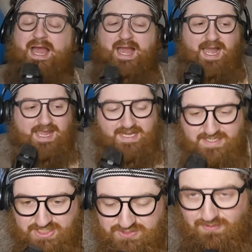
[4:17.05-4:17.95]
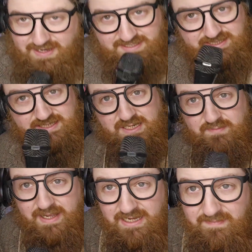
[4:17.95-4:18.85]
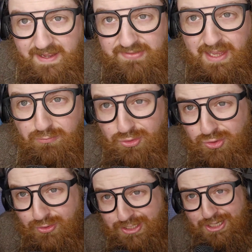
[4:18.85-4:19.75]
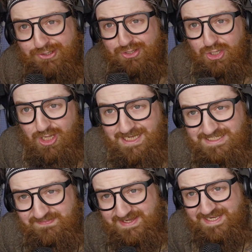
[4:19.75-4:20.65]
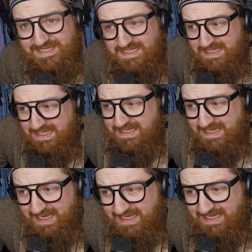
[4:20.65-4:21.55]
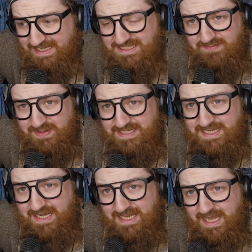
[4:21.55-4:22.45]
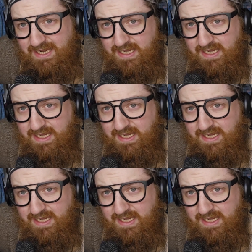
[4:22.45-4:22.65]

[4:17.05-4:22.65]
I just wanted to complain about that real quick here in the closet, because it needs to be said again.